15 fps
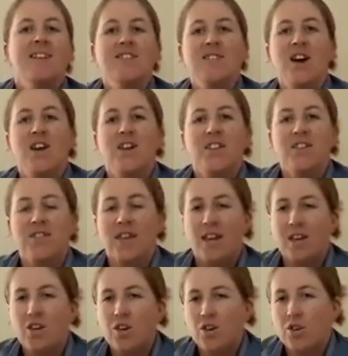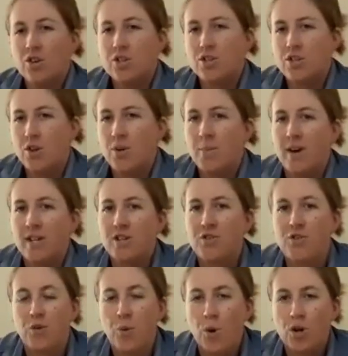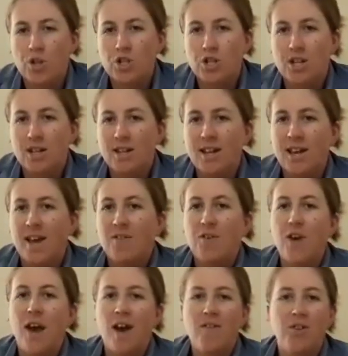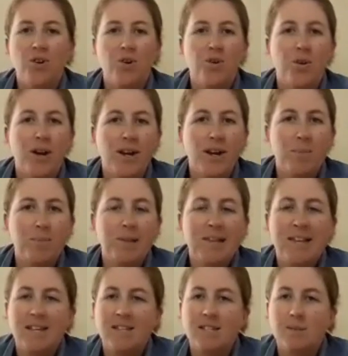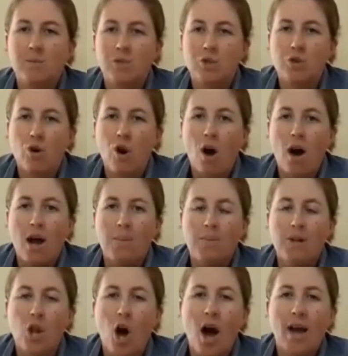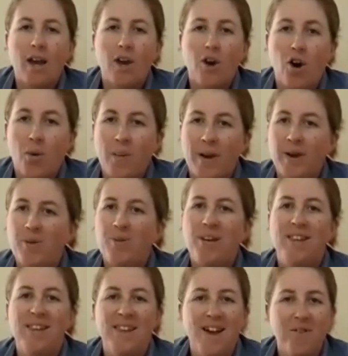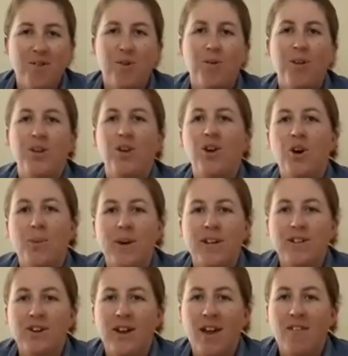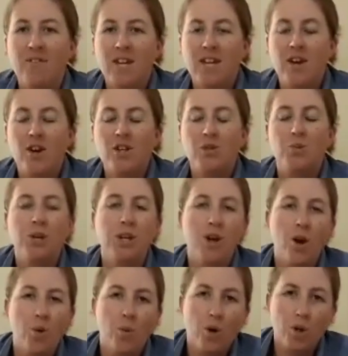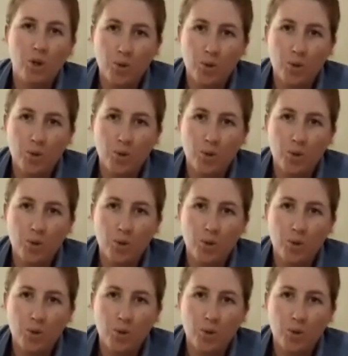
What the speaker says: So, thank you so much for watching. If you haven't already, please subscribe, like, comment. We love it when you comment on our videos. We know what